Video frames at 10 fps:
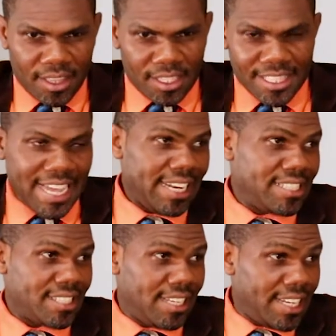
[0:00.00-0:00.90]
the
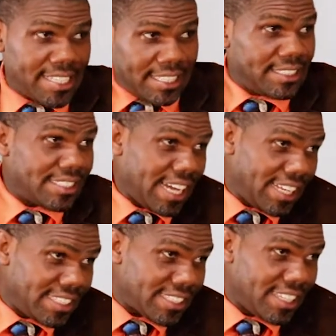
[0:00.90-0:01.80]
talents, the latent
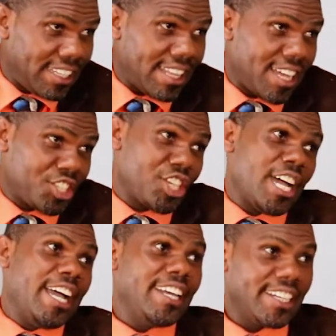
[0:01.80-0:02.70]
talent in that
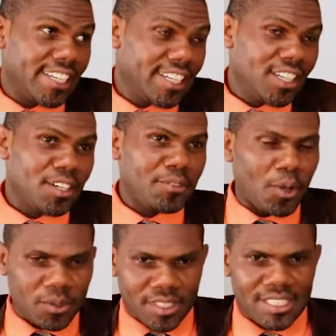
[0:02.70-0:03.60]
child. Of
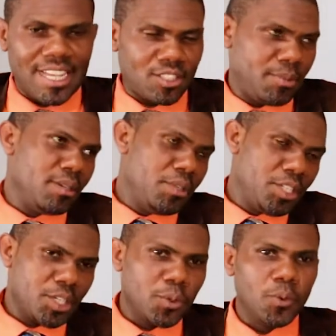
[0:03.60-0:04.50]
course, it has to be a
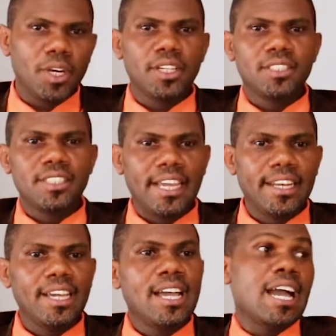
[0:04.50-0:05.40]
musical one.
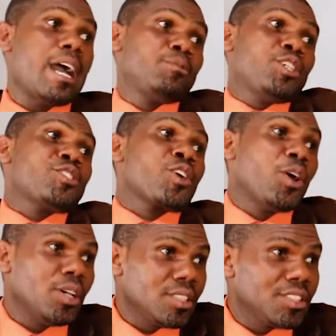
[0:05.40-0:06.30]
Then I'm just
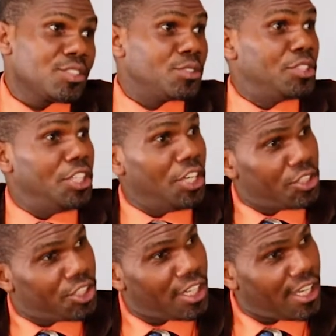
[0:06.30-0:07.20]
called to
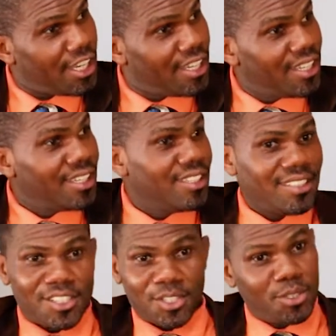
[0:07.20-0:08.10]
nurture,
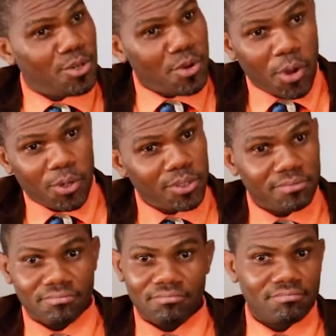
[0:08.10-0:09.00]
to
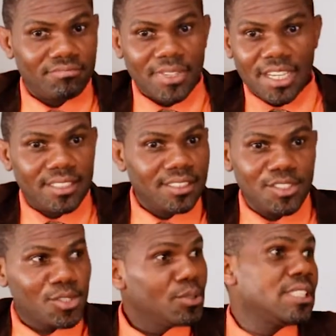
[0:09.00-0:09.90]
grow,
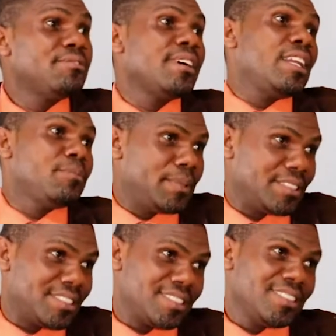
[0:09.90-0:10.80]
and to develop
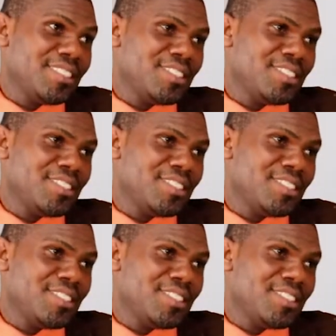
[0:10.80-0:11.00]
it.